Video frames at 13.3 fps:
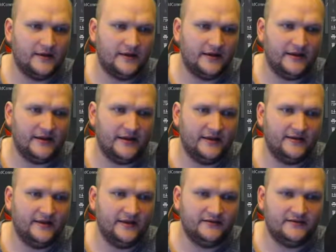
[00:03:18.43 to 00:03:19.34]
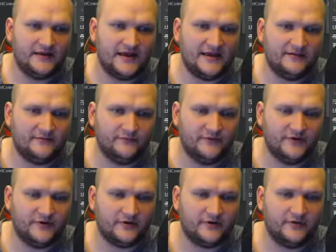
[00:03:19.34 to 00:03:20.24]
And in that, we
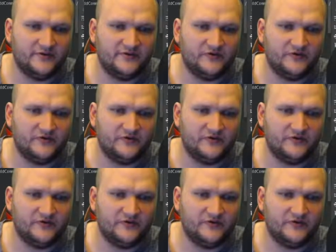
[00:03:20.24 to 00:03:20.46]
are going to